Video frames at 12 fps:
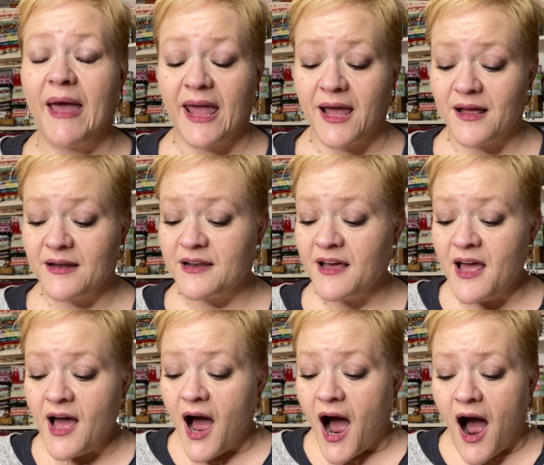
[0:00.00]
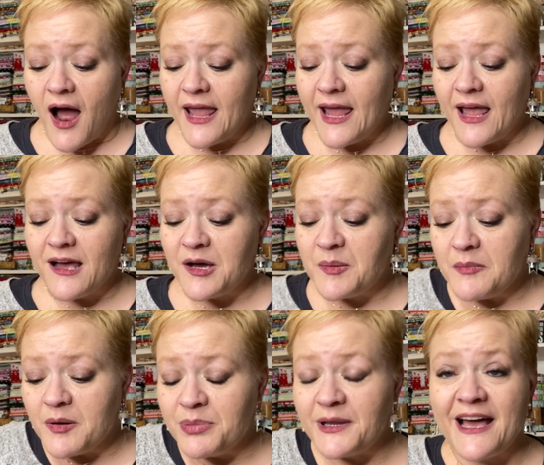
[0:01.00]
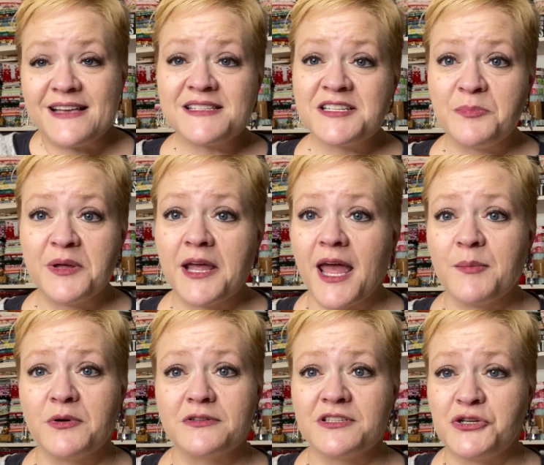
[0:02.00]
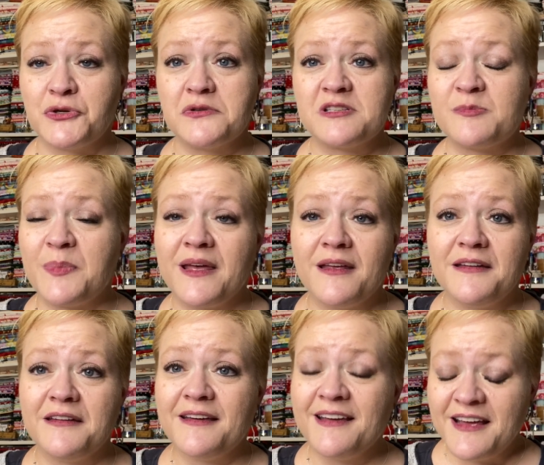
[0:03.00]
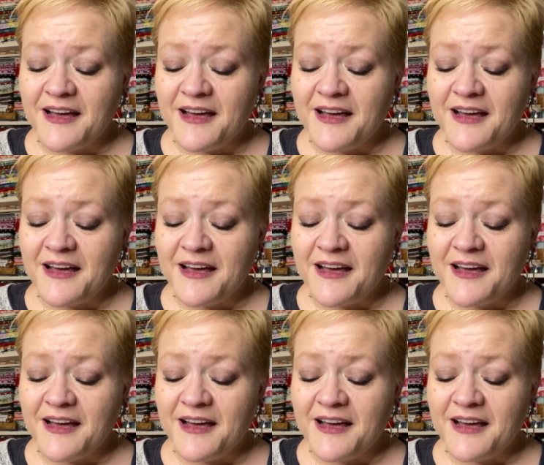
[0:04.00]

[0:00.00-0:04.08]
And I am blessed to be able to spend